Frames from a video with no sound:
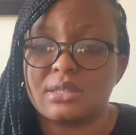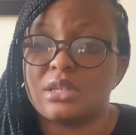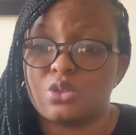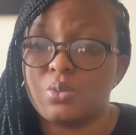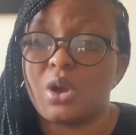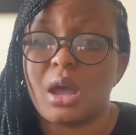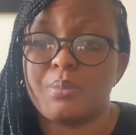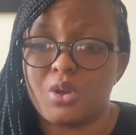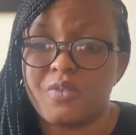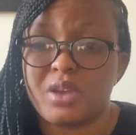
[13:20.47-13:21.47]
The tumor can
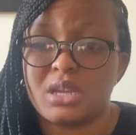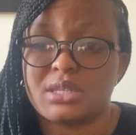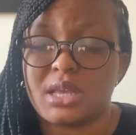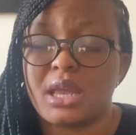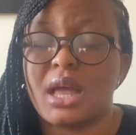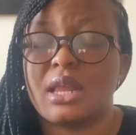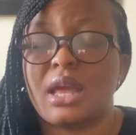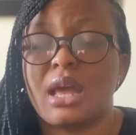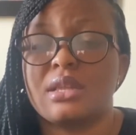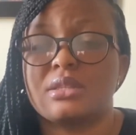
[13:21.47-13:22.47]
be of any size
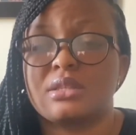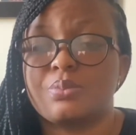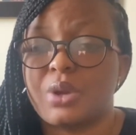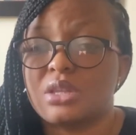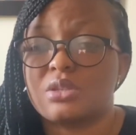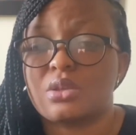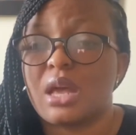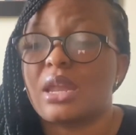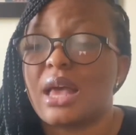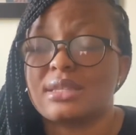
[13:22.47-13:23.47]

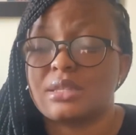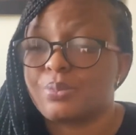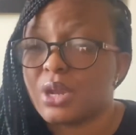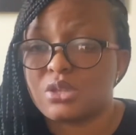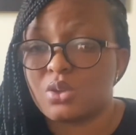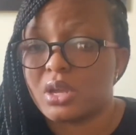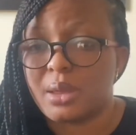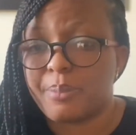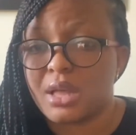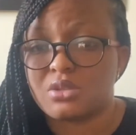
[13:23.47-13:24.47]
and has spread to other
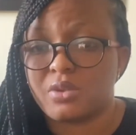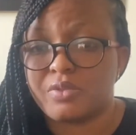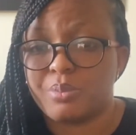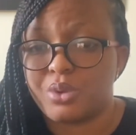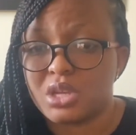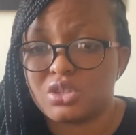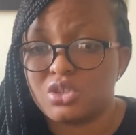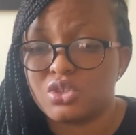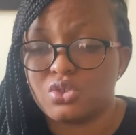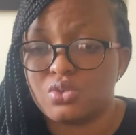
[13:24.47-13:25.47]
parts of the breast
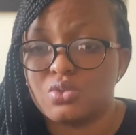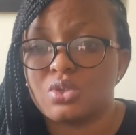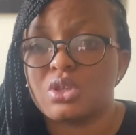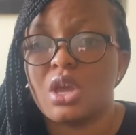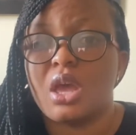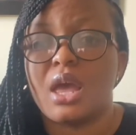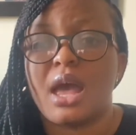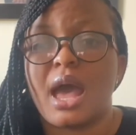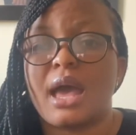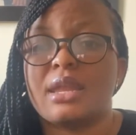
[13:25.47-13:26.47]
tissues,
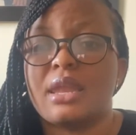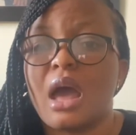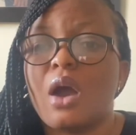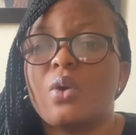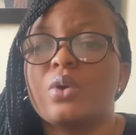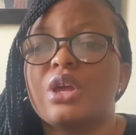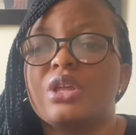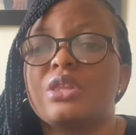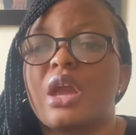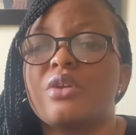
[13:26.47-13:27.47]
and now
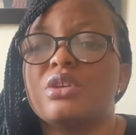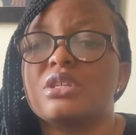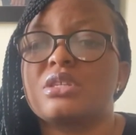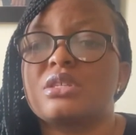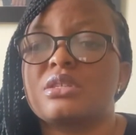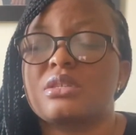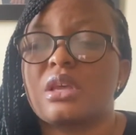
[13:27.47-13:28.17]
there is